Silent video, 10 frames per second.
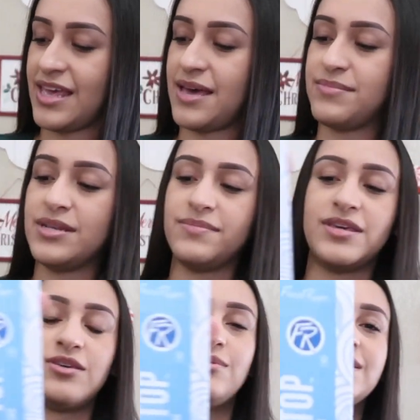I'm going to be
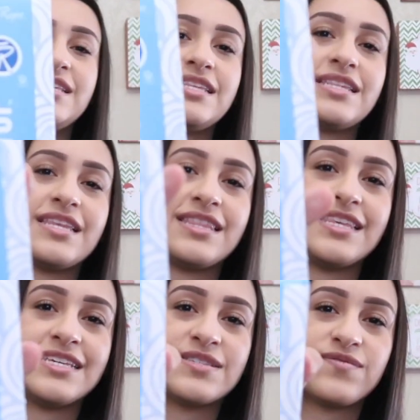using
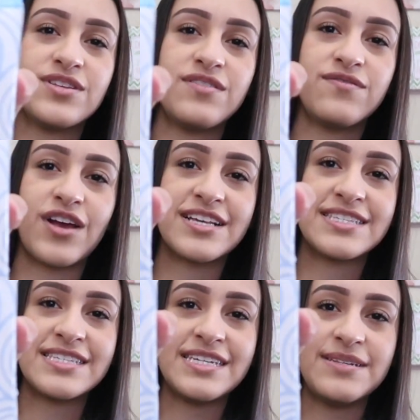this for the
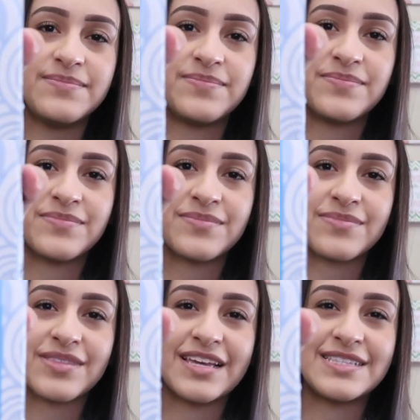frosting.
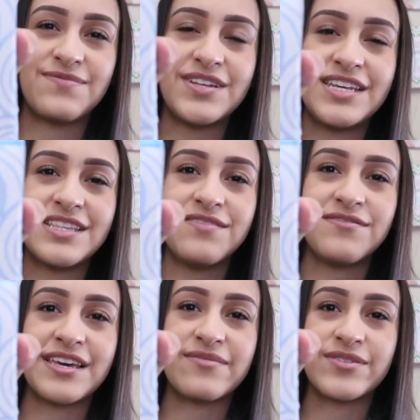It's vanilla
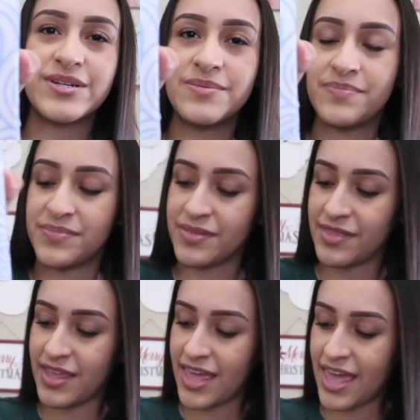flavored.
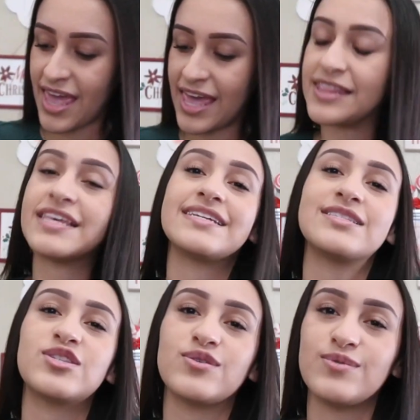And
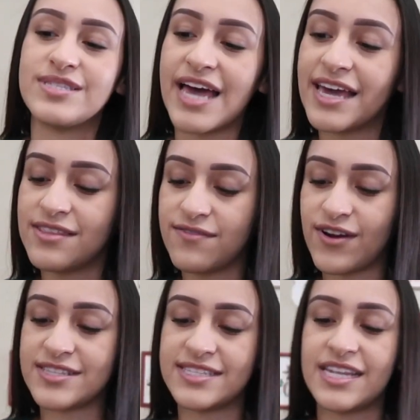then to dye the
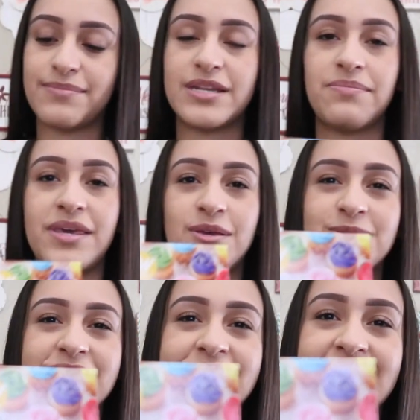frosting, I'm going to be
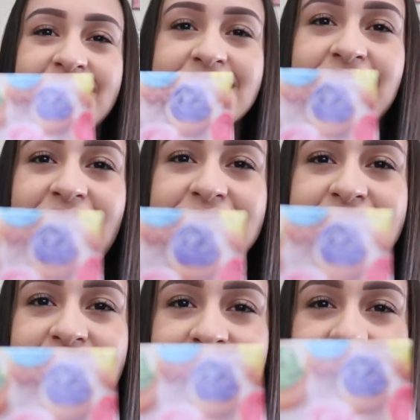using these
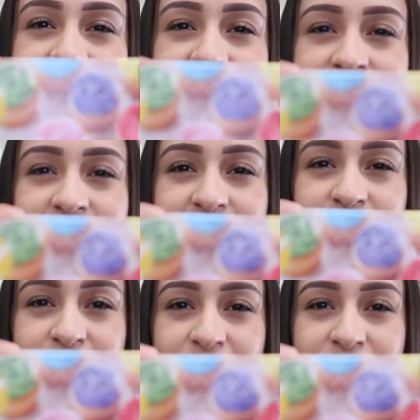icing colors.